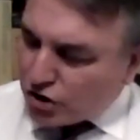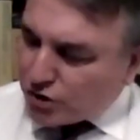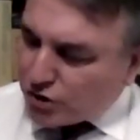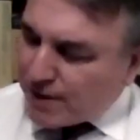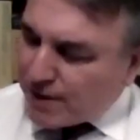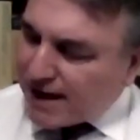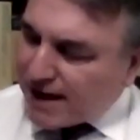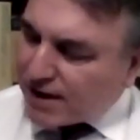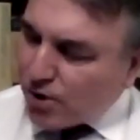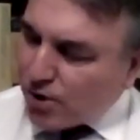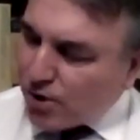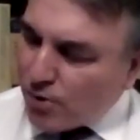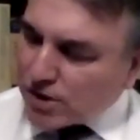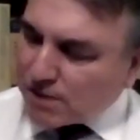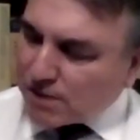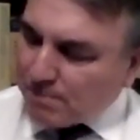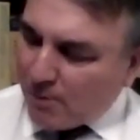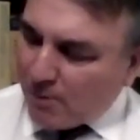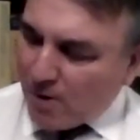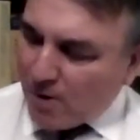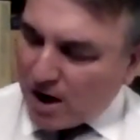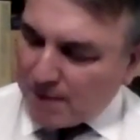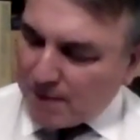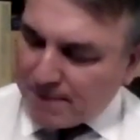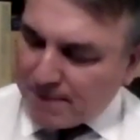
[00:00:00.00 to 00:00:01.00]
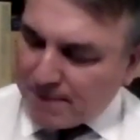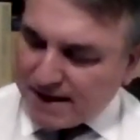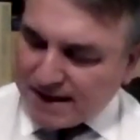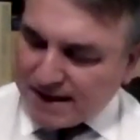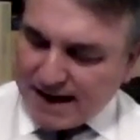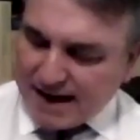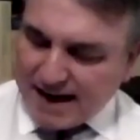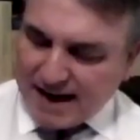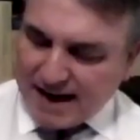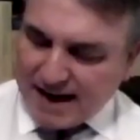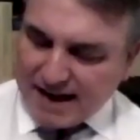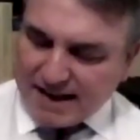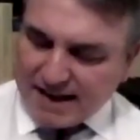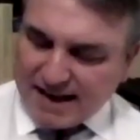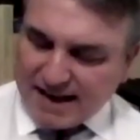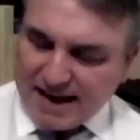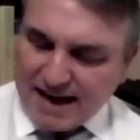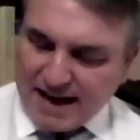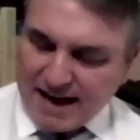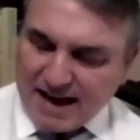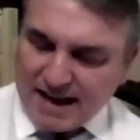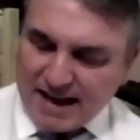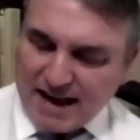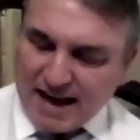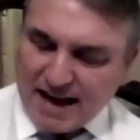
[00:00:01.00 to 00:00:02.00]
so he talks quite a bit in the in the
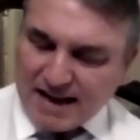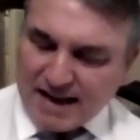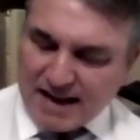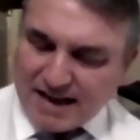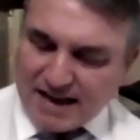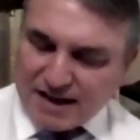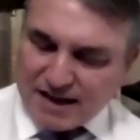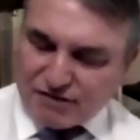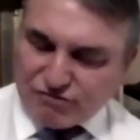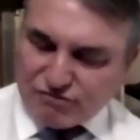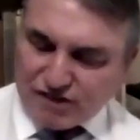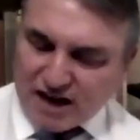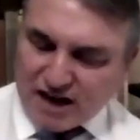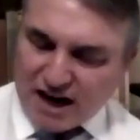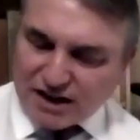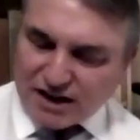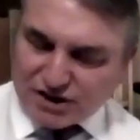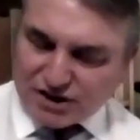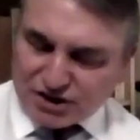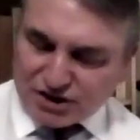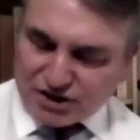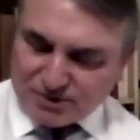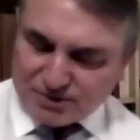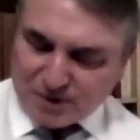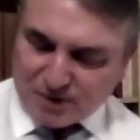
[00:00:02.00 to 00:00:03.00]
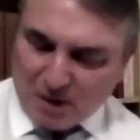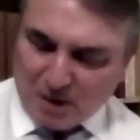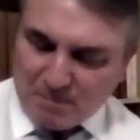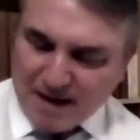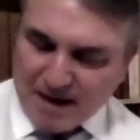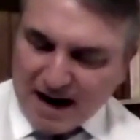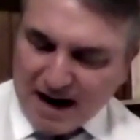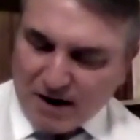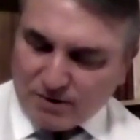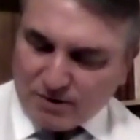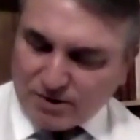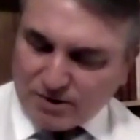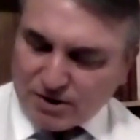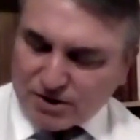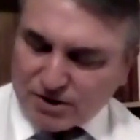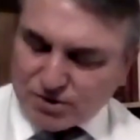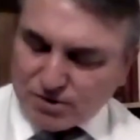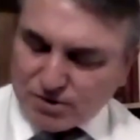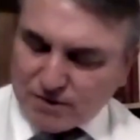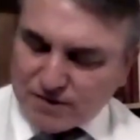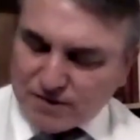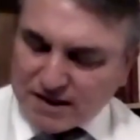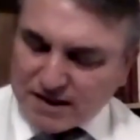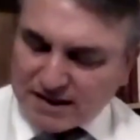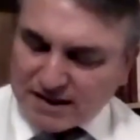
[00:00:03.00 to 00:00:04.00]
in the introduction about
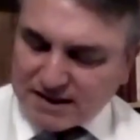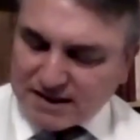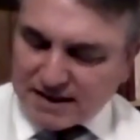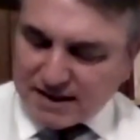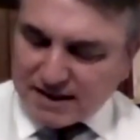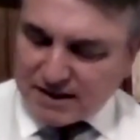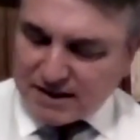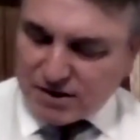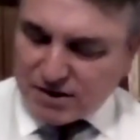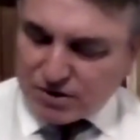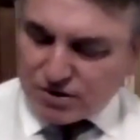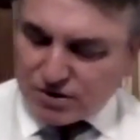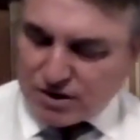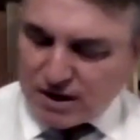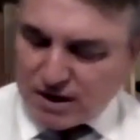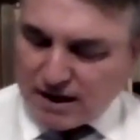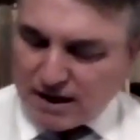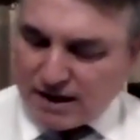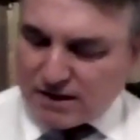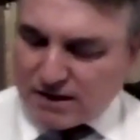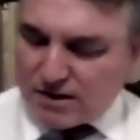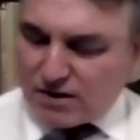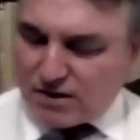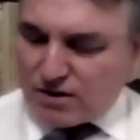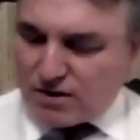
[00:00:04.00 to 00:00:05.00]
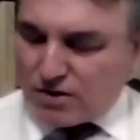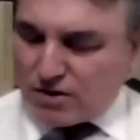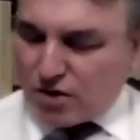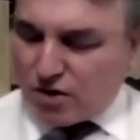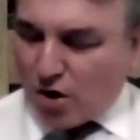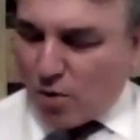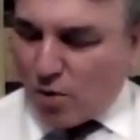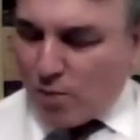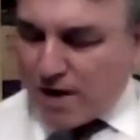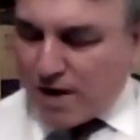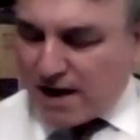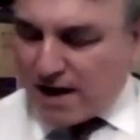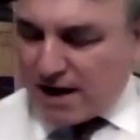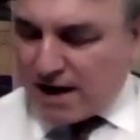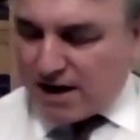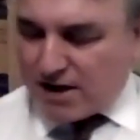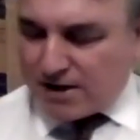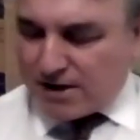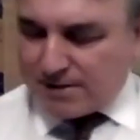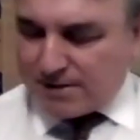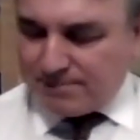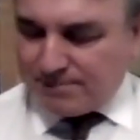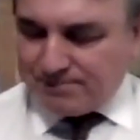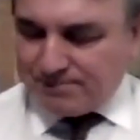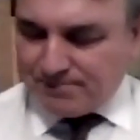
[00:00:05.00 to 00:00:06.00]
sort of the the, the
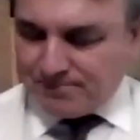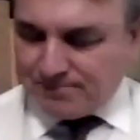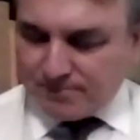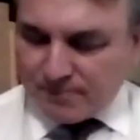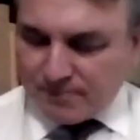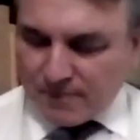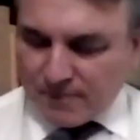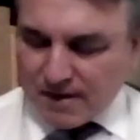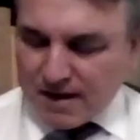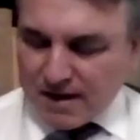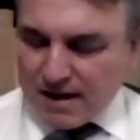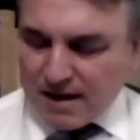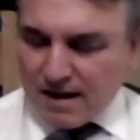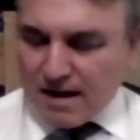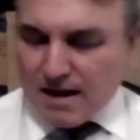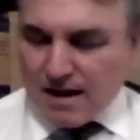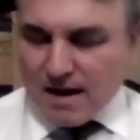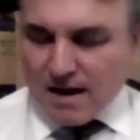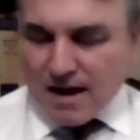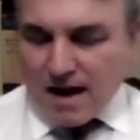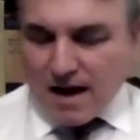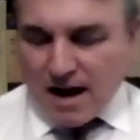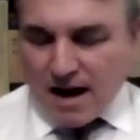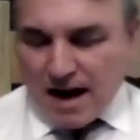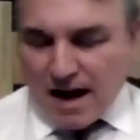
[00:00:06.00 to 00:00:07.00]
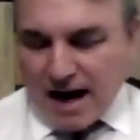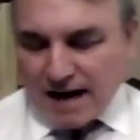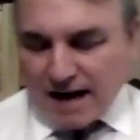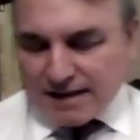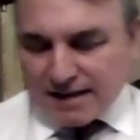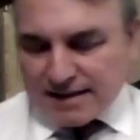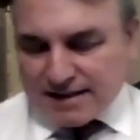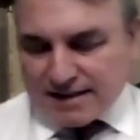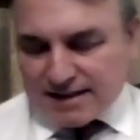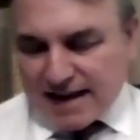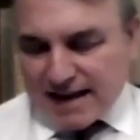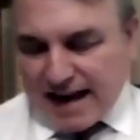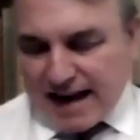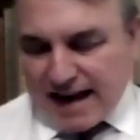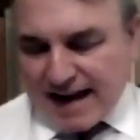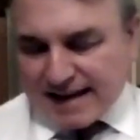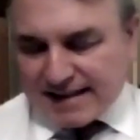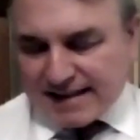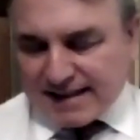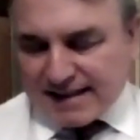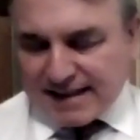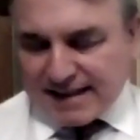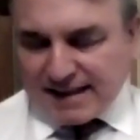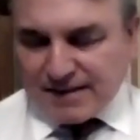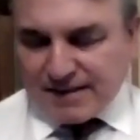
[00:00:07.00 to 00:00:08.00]
Darwinian
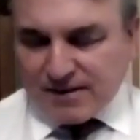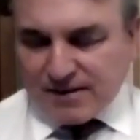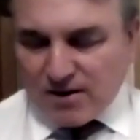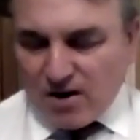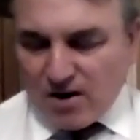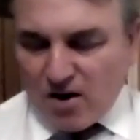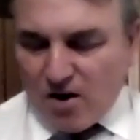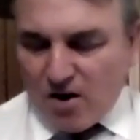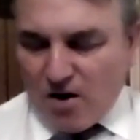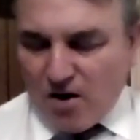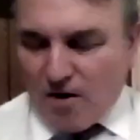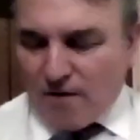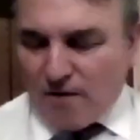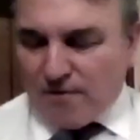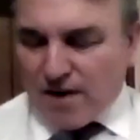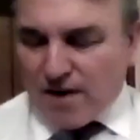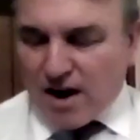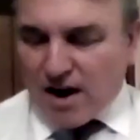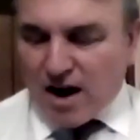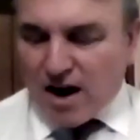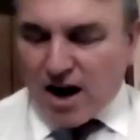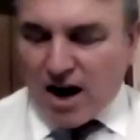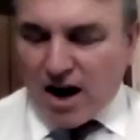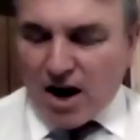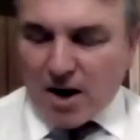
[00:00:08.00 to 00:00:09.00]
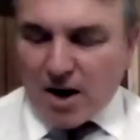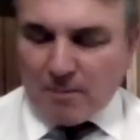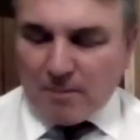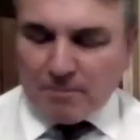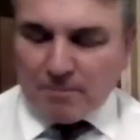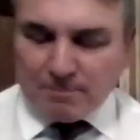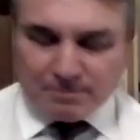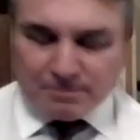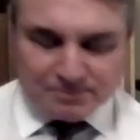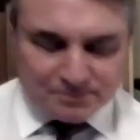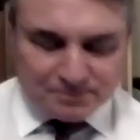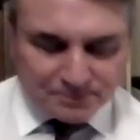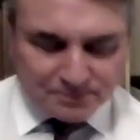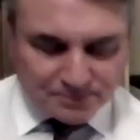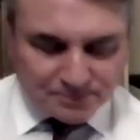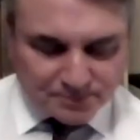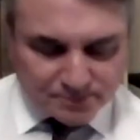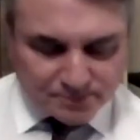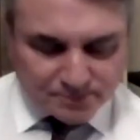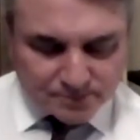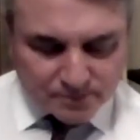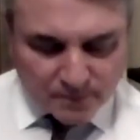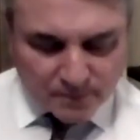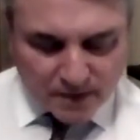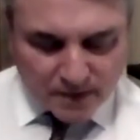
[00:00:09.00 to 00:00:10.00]
understanding of um,
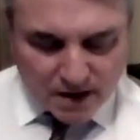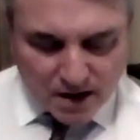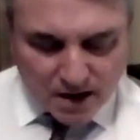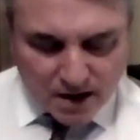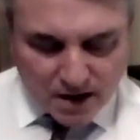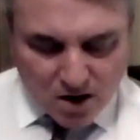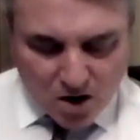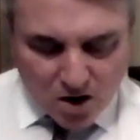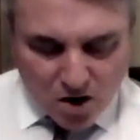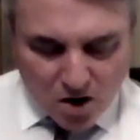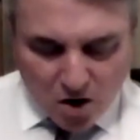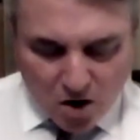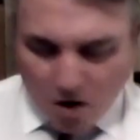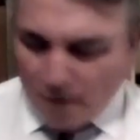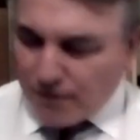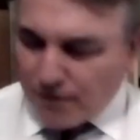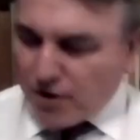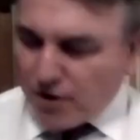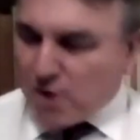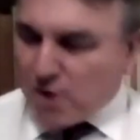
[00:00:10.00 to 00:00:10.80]
of